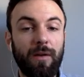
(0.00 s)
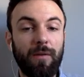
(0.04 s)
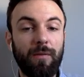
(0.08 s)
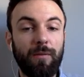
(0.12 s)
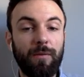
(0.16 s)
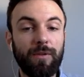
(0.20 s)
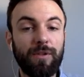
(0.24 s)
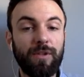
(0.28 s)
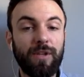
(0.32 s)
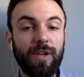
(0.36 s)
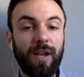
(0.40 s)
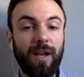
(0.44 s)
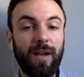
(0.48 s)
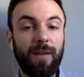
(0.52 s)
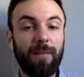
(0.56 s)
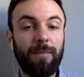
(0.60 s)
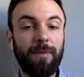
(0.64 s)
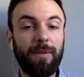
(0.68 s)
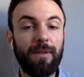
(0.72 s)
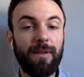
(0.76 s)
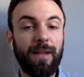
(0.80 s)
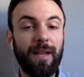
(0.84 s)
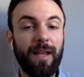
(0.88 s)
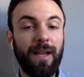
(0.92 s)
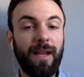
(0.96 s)
which
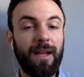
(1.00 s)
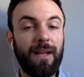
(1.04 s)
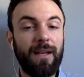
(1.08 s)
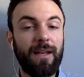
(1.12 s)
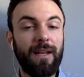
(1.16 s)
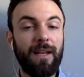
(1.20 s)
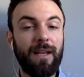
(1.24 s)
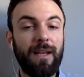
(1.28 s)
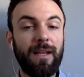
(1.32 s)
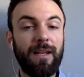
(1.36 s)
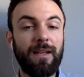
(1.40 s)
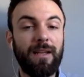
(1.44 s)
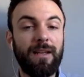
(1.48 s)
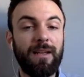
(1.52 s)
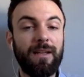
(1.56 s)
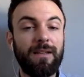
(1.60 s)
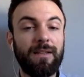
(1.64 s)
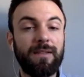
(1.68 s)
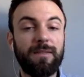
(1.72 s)
happened at a